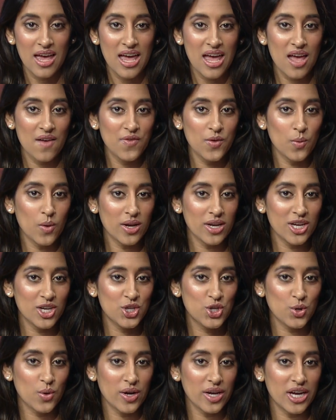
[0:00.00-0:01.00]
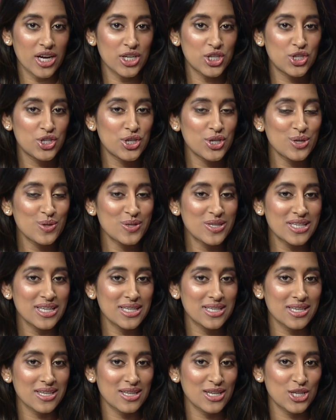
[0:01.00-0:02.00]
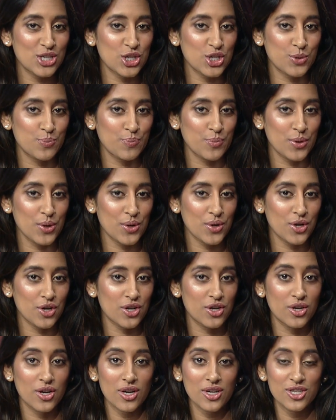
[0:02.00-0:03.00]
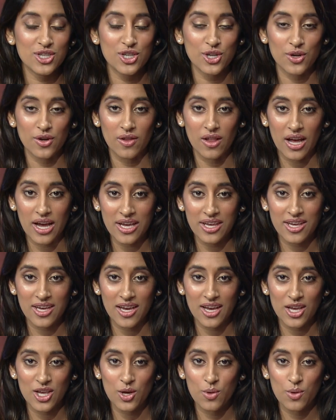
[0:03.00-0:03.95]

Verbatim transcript: If you want to enjoy a juicy, delicious burger cooked to your liking,